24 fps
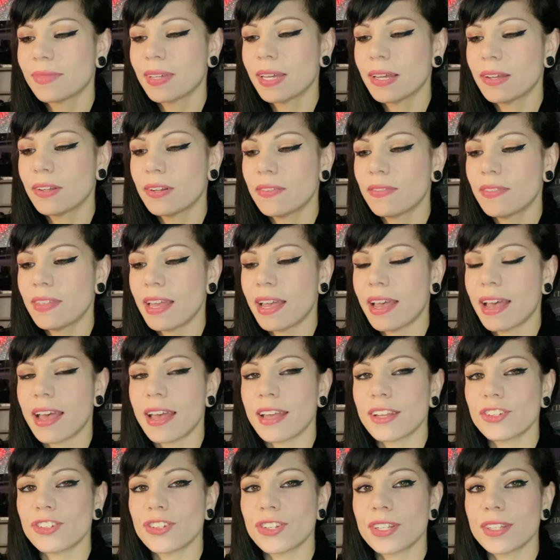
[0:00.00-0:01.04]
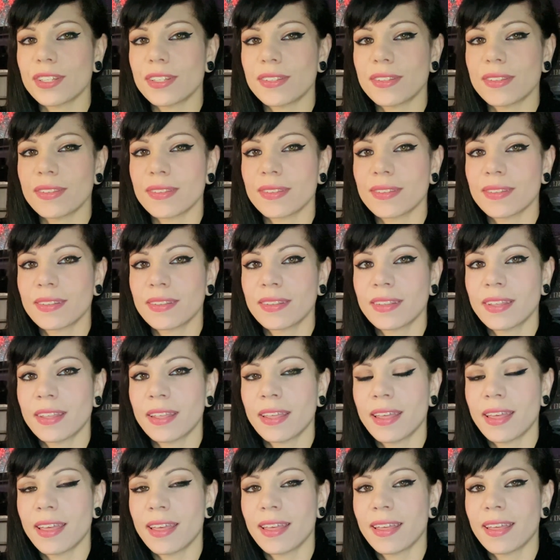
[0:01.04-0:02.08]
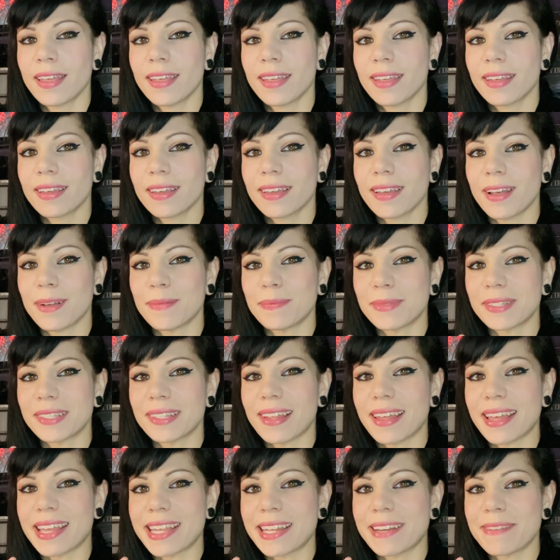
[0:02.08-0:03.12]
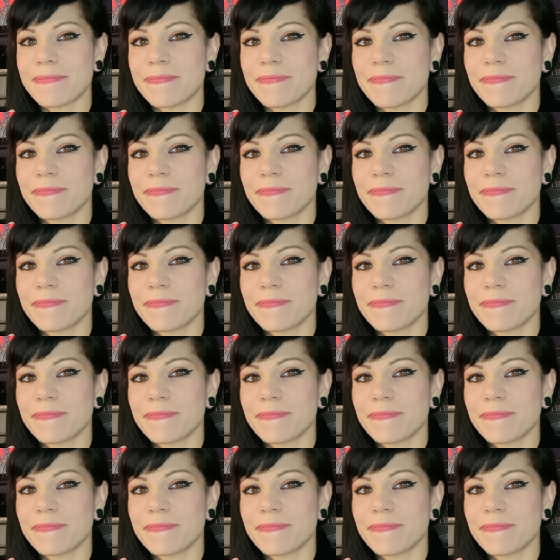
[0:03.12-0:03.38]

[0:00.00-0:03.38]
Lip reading: Out of the ashes comes light.